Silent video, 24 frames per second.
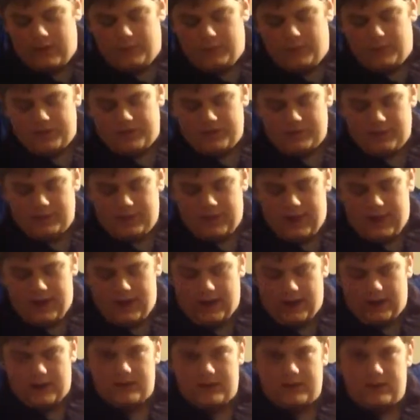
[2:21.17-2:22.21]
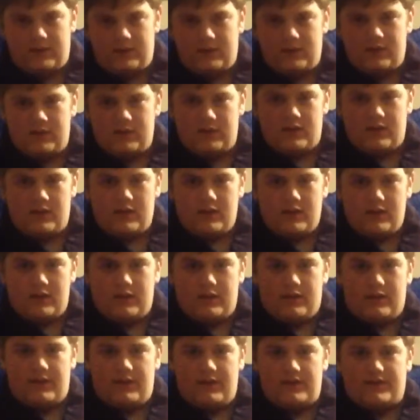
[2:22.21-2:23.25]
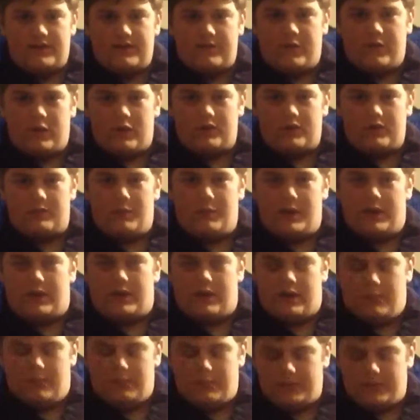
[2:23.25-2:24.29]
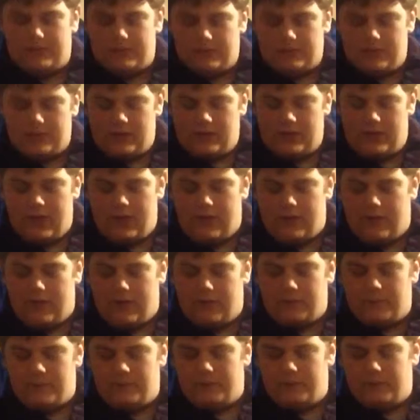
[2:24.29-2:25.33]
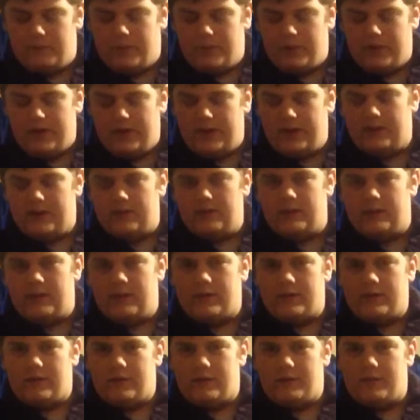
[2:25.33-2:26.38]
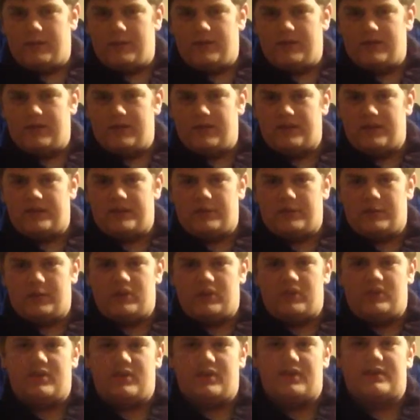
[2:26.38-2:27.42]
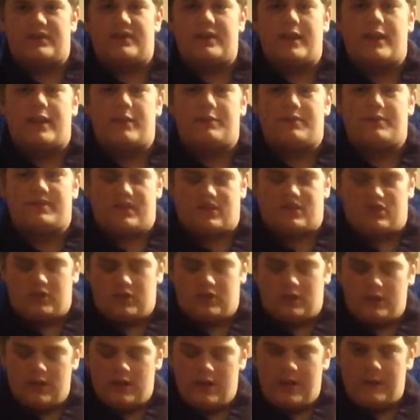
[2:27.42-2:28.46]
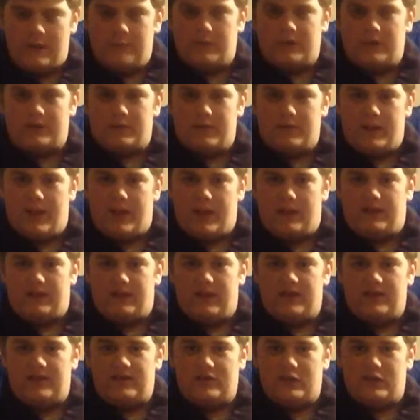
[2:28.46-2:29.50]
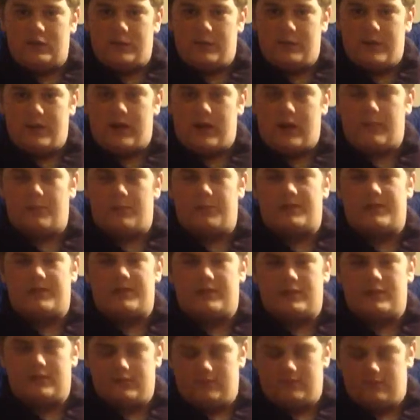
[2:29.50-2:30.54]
puts me at this first pickup. If I put the switch to the second position, it puts me at these two pickups.